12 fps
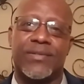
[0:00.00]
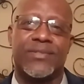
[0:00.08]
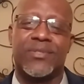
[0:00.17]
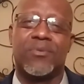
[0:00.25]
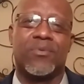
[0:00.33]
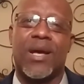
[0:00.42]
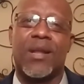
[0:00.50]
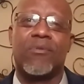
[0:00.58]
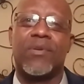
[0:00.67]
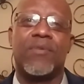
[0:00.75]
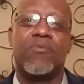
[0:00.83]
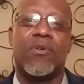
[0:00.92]
So I don't
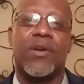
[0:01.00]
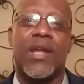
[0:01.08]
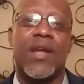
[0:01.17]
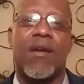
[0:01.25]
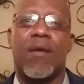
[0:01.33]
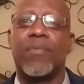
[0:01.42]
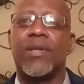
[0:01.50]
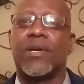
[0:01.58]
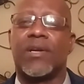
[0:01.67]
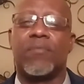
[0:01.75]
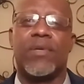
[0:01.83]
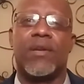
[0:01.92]
even want to hear I'm in a
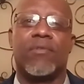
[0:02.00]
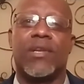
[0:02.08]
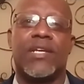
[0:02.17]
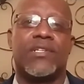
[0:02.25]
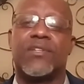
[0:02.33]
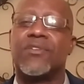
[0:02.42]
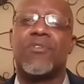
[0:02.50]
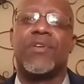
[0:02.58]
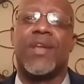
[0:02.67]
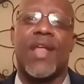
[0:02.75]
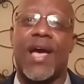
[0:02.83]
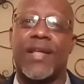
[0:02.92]
committed relationship. No,
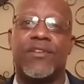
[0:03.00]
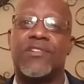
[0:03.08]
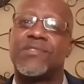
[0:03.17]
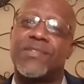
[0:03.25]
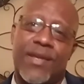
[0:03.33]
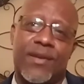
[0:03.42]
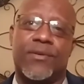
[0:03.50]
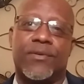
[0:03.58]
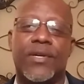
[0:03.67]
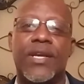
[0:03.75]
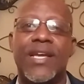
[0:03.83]
you're not. You're single.